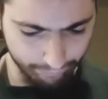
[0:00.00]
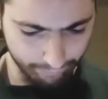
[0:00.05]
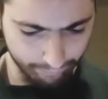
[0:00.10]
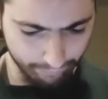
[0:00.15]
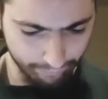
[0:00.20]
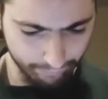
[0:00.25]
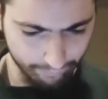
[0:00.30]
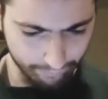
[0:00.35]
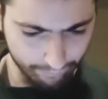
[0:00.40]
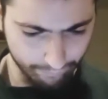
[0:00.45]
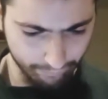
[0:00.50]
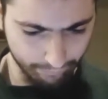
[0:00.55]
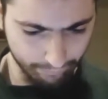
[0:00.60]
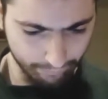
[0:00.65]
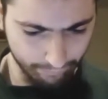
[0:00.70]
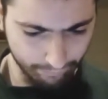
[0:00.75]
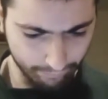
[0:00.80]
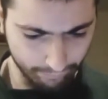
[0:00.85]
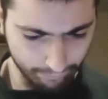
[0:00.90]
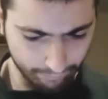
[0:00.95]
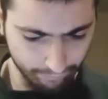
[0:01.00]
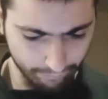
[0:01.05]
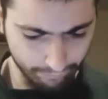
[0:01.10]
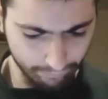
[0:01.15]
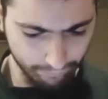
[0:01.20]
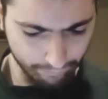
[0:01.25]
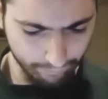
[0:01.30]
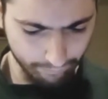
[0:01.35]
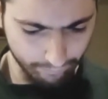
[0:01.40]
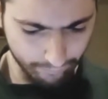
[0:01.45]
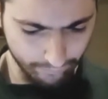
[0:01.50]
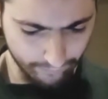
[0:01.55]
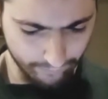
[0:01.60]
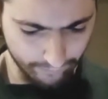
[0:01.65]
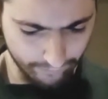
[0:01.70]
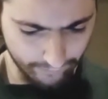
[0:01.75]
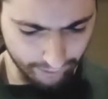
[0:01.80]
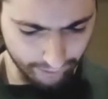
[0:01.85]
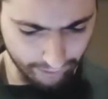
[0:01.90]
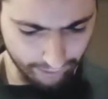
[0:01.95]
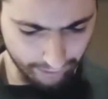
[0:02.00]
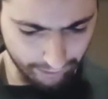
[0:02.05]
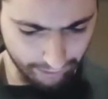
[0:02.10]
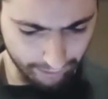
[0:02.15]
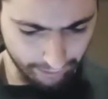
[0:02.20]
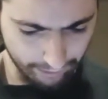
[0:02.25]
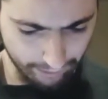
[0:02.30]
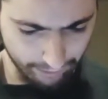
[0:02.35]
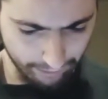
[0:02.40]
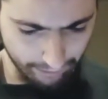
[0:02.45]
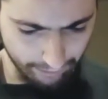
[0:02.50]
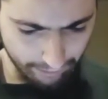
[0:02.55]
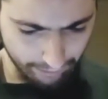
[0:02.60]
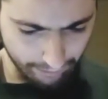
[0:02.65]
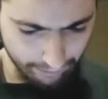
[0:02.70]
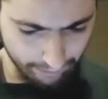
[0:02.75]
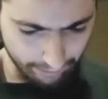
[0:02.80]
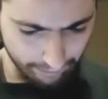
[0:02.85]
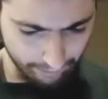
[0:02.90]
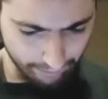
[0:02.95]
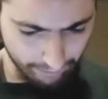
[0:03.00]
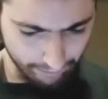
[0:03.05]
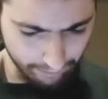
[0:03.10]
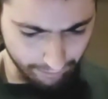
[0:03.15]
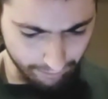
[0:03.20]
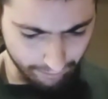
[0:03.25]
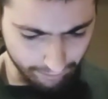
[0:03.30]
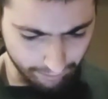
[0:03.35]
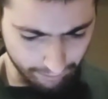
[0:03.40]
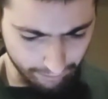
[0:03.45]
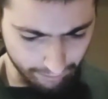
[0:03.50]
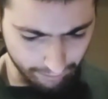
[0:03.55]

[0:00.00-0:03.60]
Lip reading: (silence)